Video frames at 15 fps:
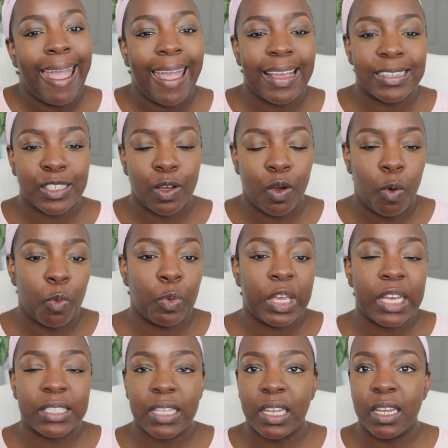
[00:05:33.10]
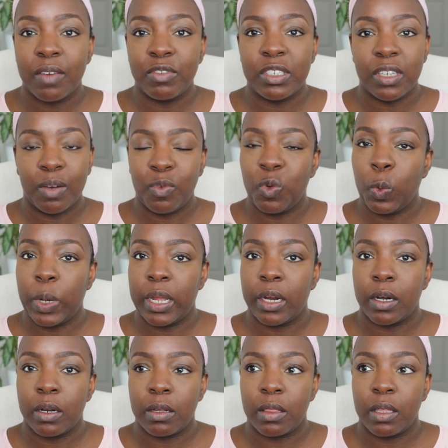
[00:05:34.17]
and so because I love Double
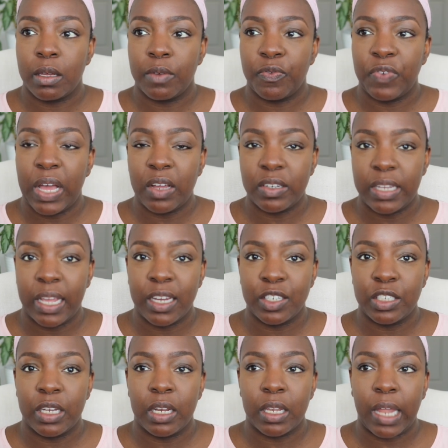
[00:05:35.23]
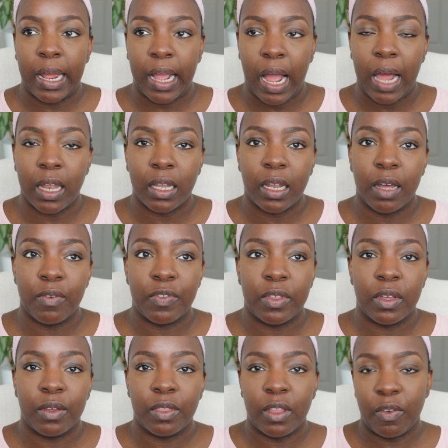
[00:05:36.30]
Wear, the foundation, I love
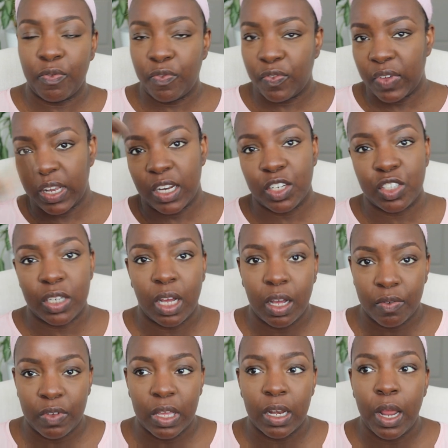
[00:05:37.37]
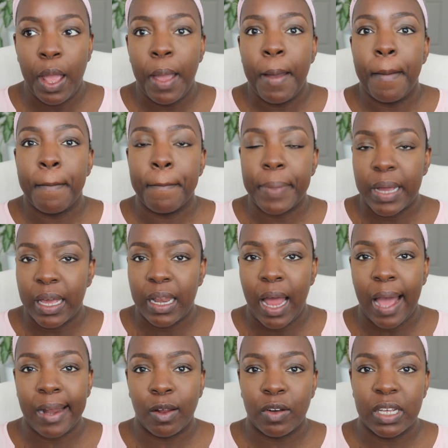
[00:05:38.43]
the finish of it, but
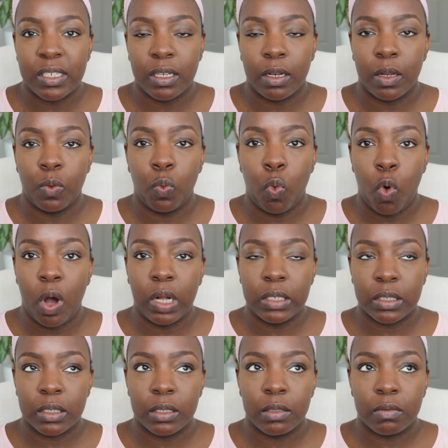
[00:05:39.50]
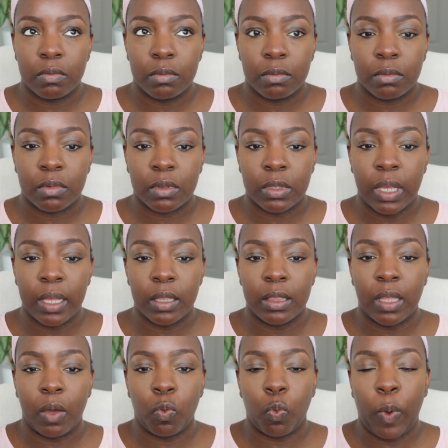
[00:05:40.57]
I don't necessarily want
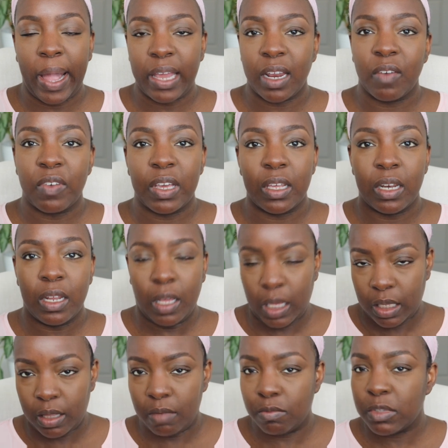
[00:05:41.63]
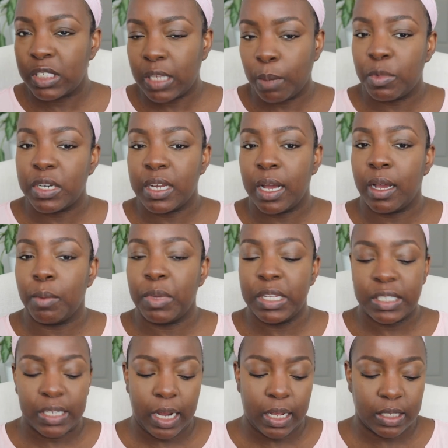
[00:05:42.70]
the weight of it in summertime in
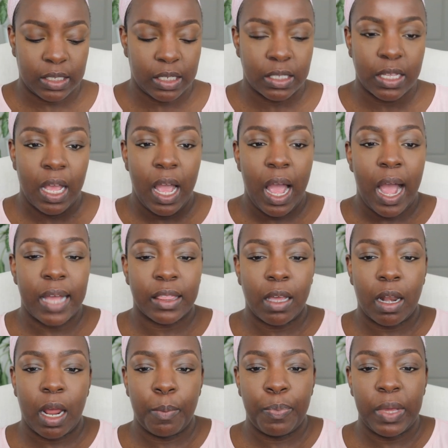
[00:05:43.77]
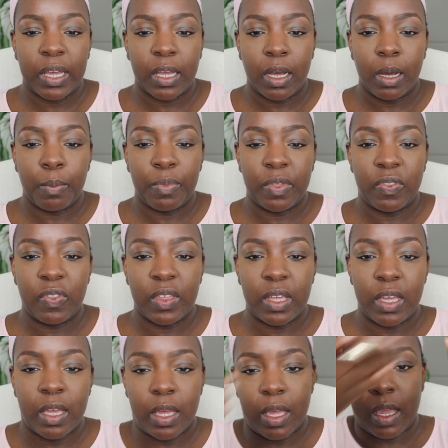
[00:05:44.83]
Texas. I thought I'd pick up
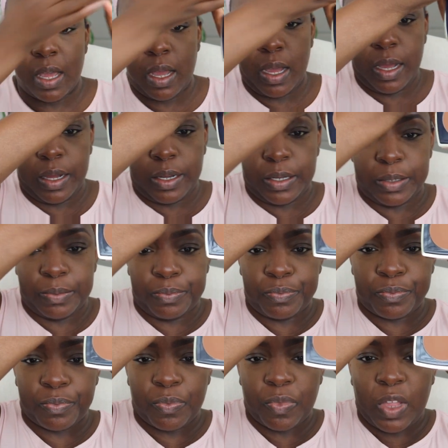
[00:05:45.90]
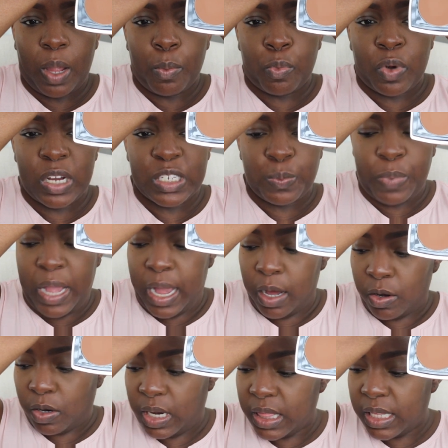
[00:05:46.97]
the pressed
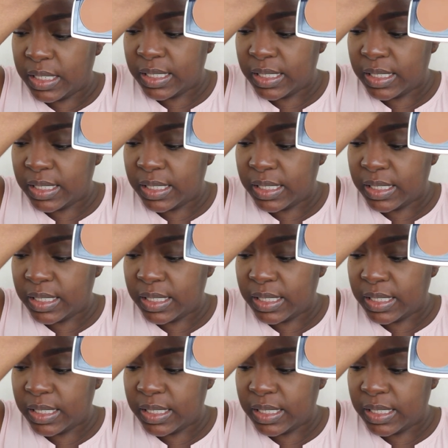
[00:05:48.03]
powder in the